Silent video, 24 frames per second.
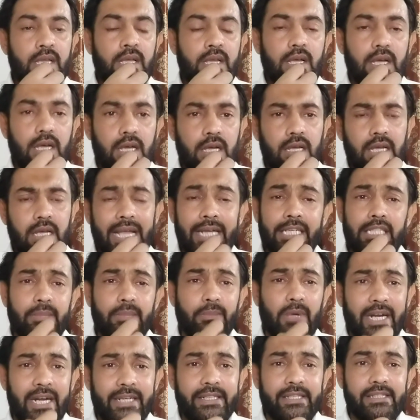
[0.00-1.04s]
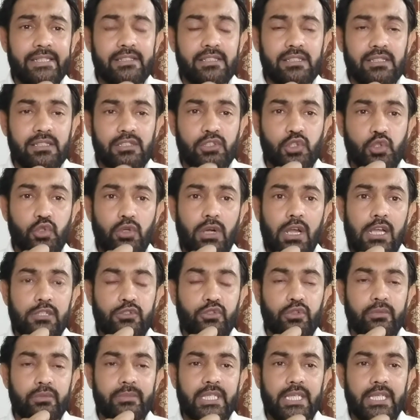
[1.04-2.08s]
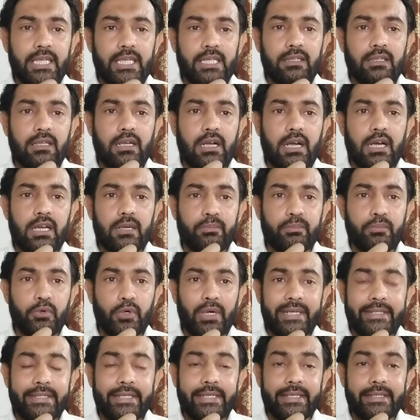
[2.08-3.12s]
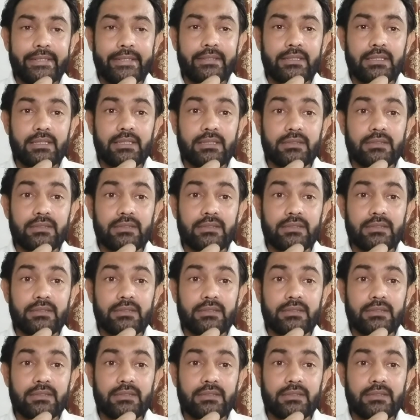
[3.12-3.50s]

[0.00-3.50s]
Antibiotics should also be incorporated.